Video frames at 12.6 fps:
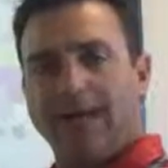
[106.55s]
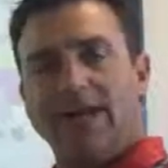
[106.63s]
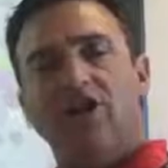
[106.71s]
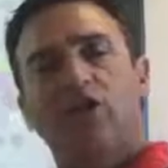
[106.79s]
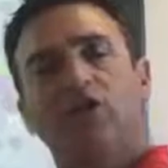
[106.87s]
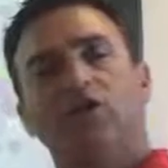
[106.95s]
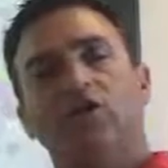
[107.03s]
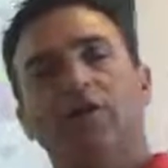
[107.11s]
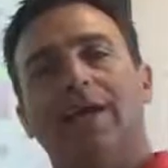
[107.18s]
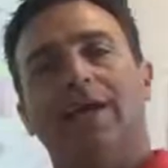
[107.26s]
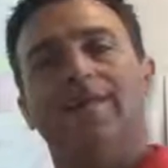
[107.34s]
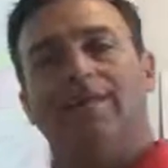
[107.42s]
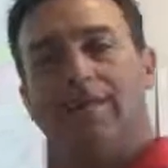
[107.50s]
And you can do
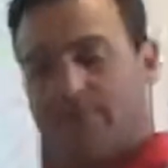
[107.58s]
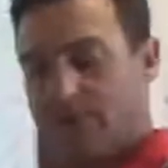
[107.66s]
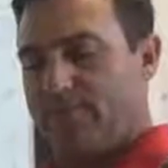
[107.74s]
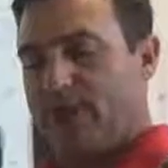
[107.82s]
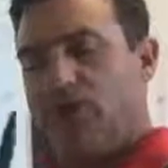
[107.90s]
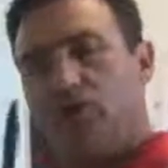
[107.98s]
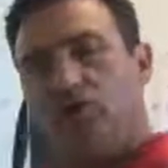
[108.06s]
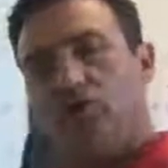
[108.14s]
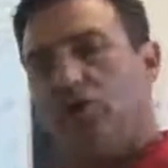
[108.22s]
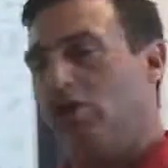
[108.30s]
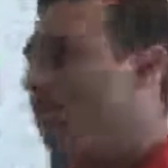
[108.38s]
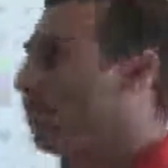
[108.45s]
that simply by using your